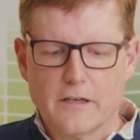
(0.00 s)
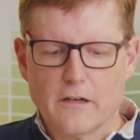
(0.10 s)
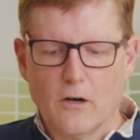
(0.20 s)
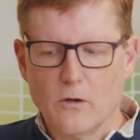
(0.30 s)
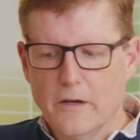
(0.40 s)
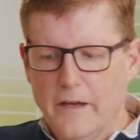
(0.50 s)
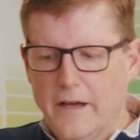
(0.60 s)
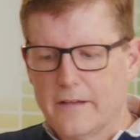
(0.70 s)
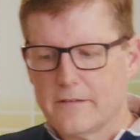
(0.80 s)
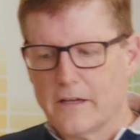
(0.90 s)
go,
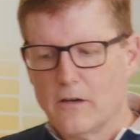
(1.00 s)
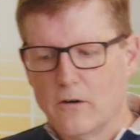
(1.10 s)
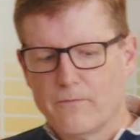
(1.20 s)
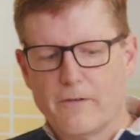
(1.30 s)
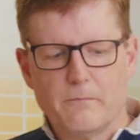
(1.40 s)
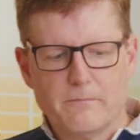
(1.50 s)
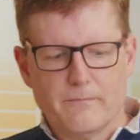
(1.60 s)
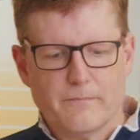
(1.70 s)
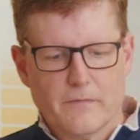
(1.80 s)
as I go from